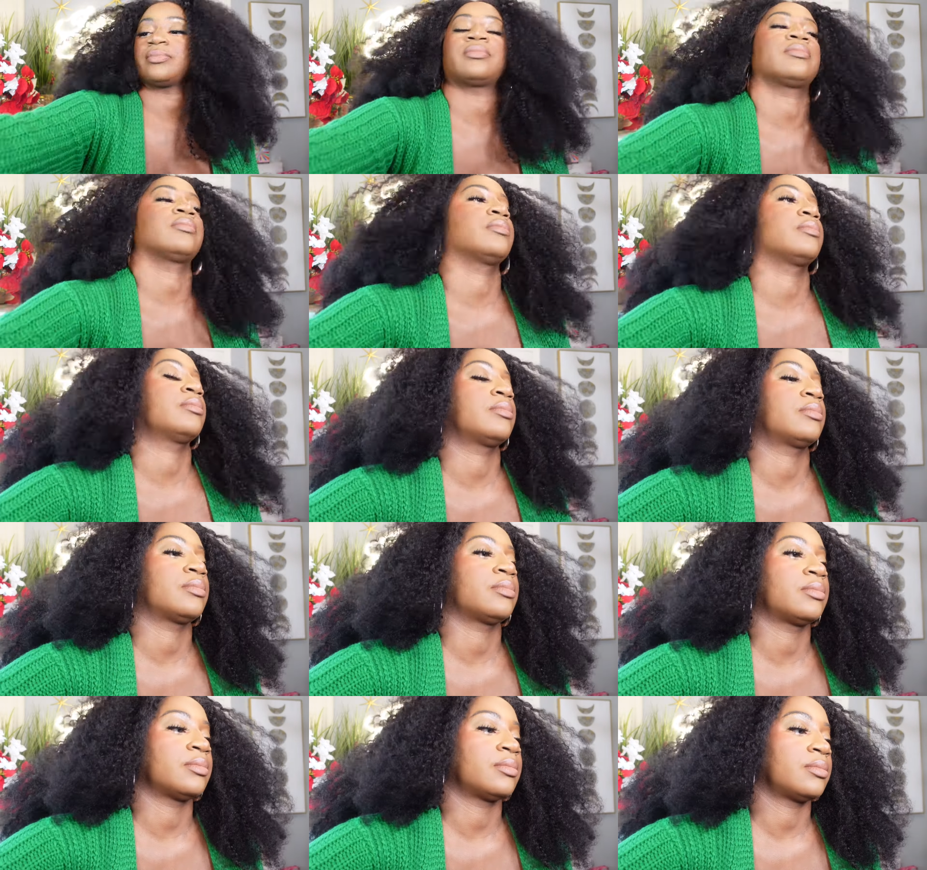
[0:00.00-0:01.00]

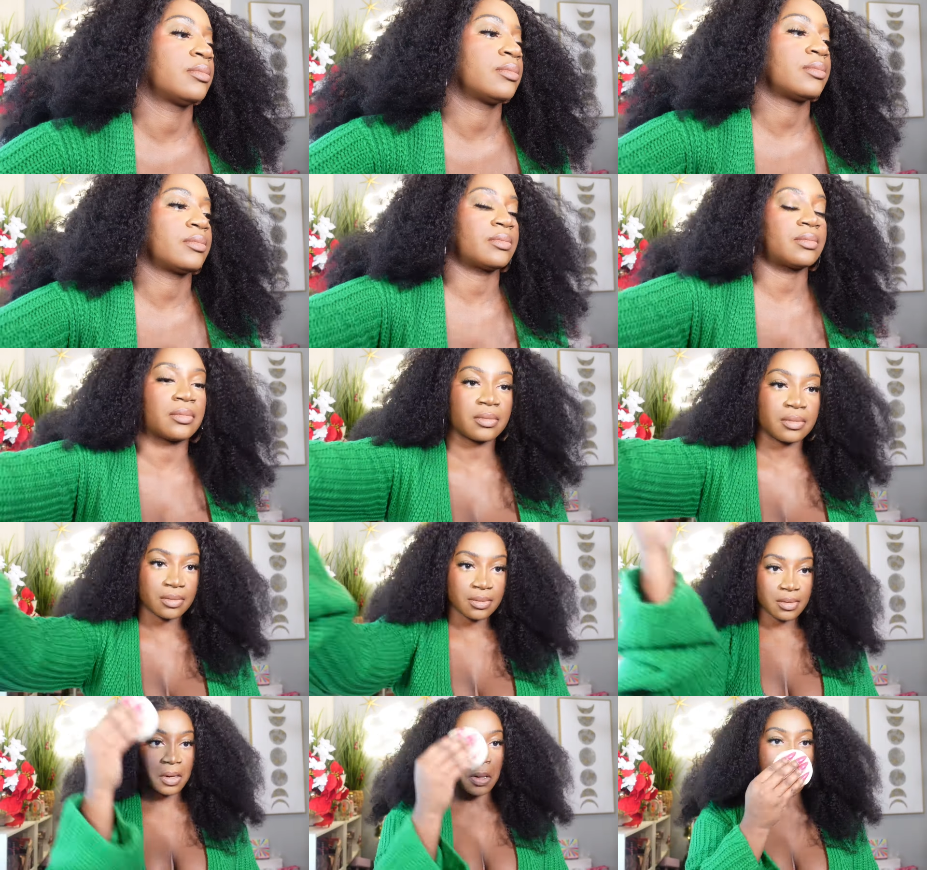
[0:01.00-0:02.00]

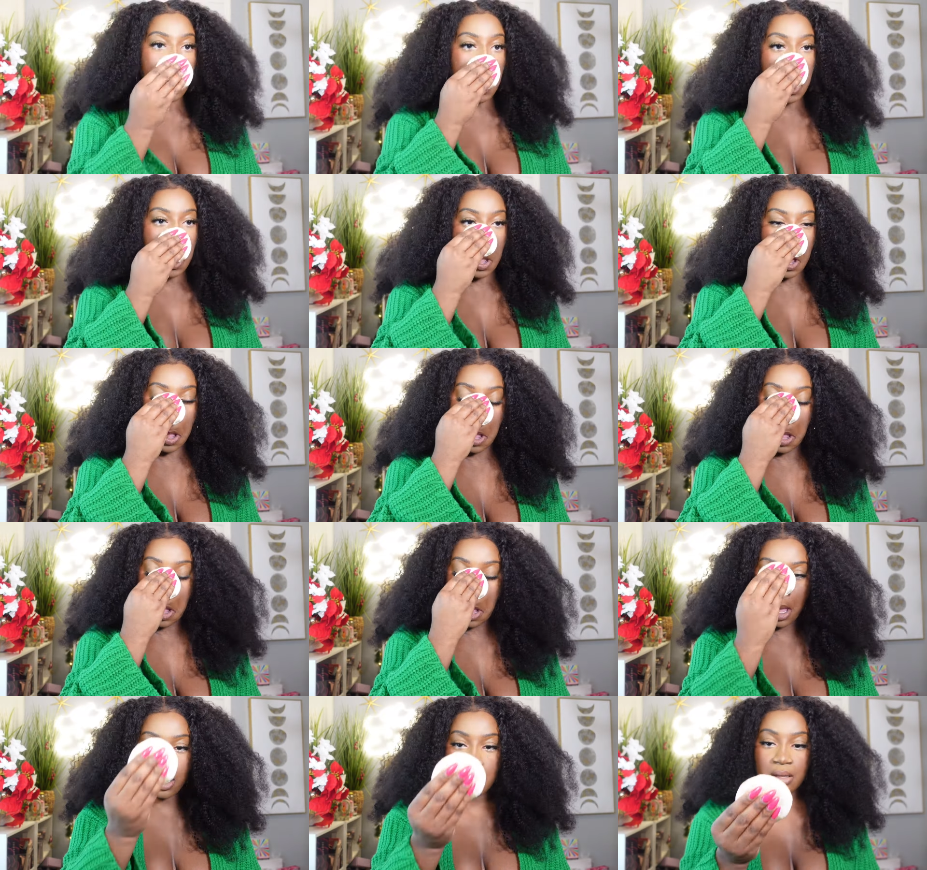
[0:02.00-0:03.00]

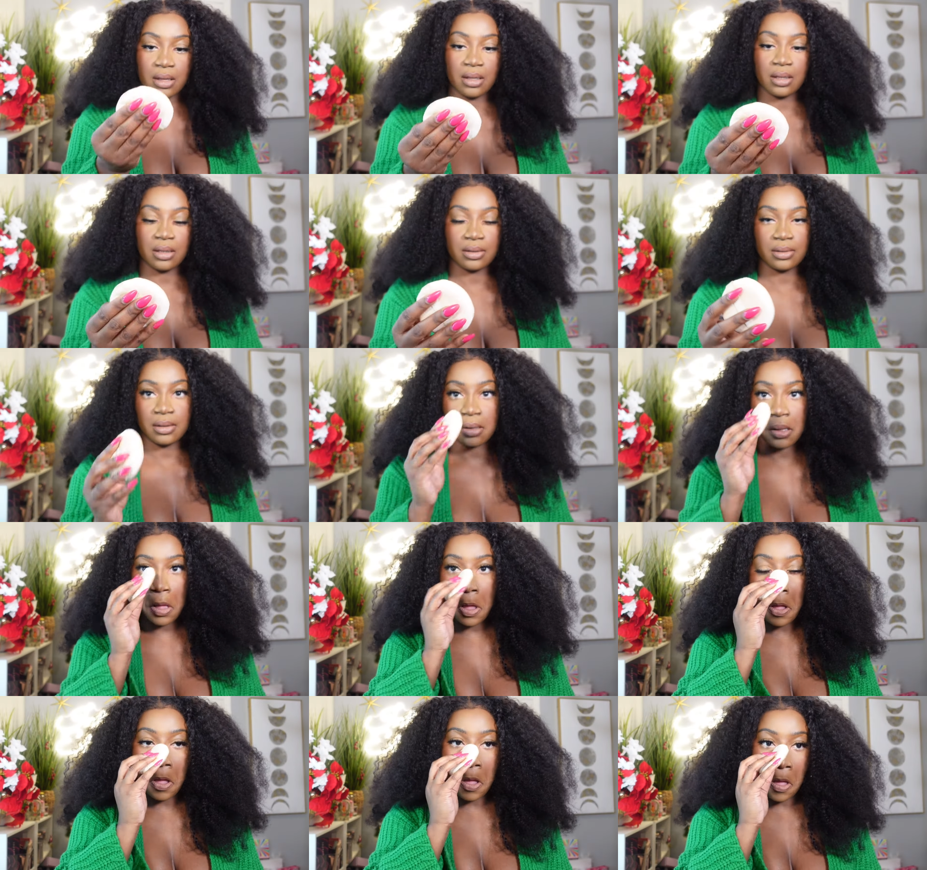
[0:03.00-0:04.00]

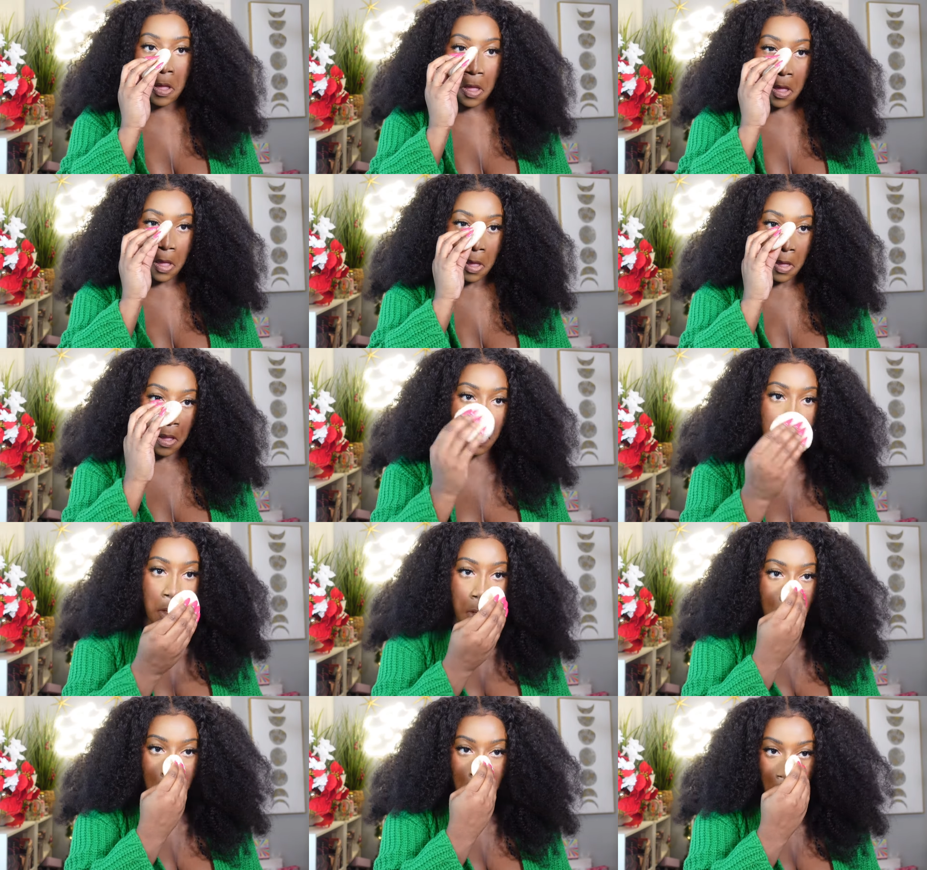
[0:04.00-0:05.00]

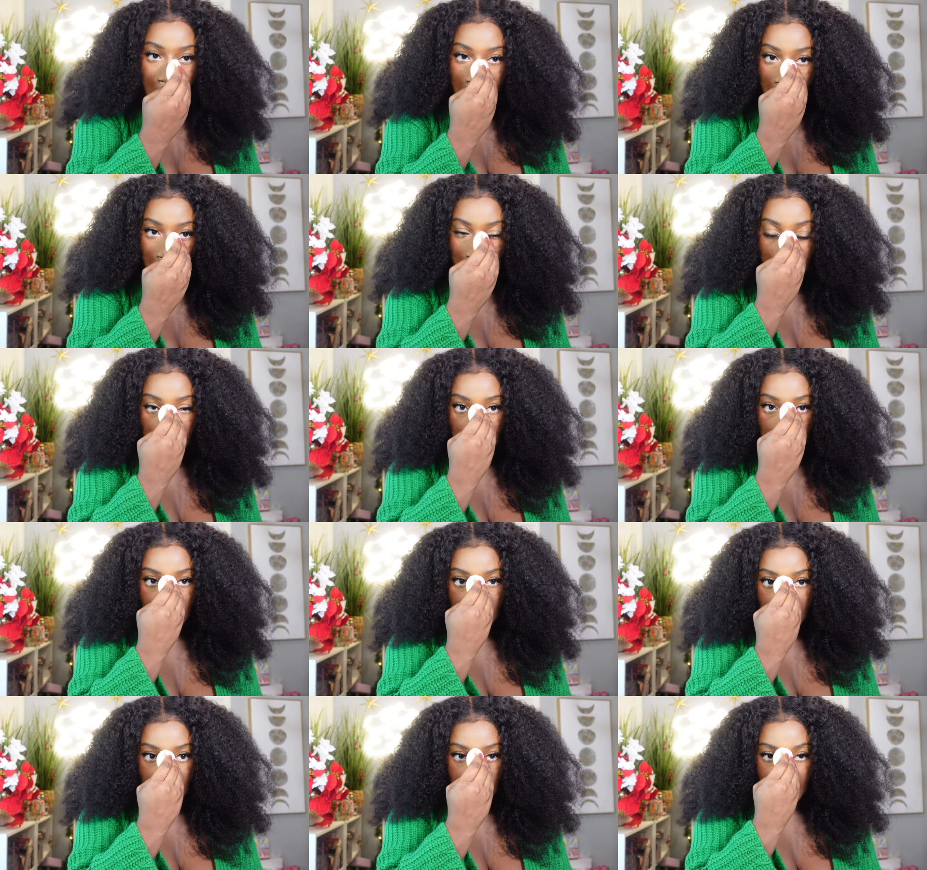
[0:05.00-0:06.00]

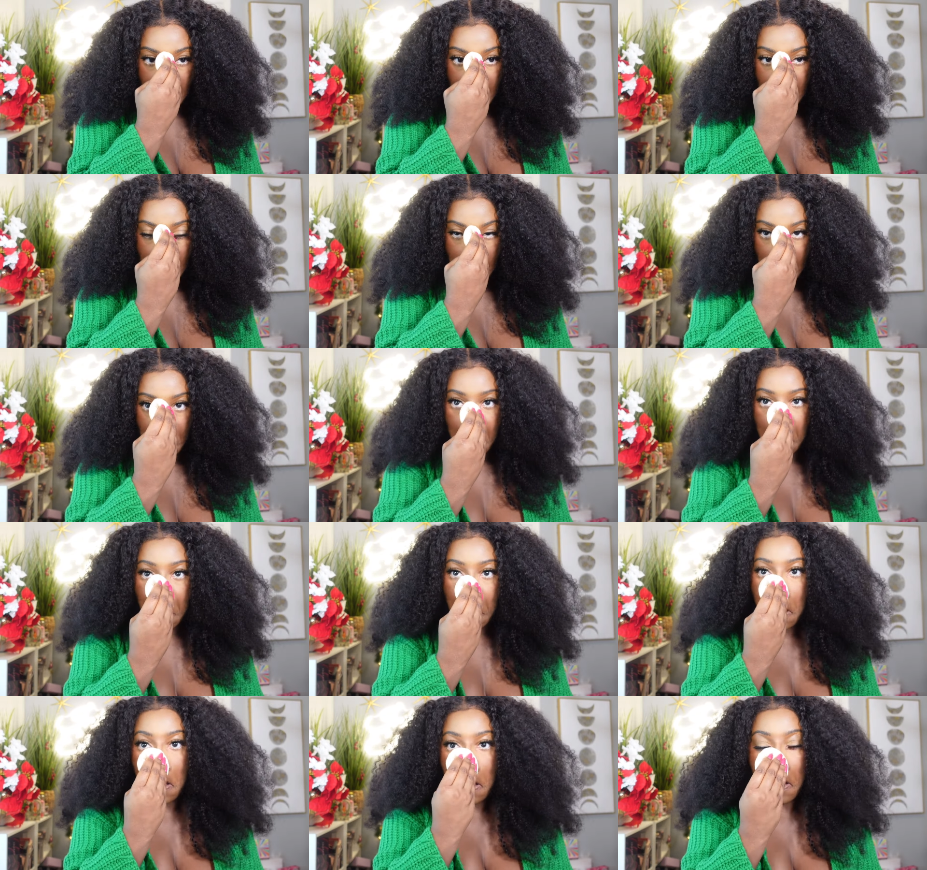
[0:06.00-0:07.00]

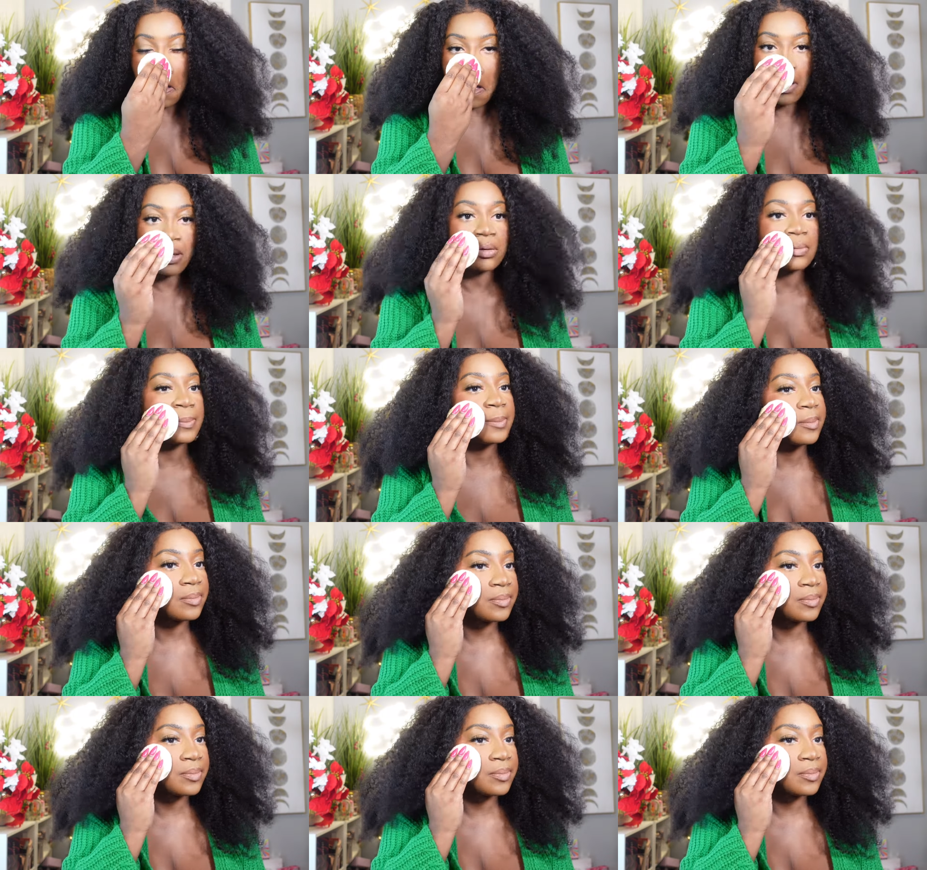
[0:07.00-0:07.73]
(silence)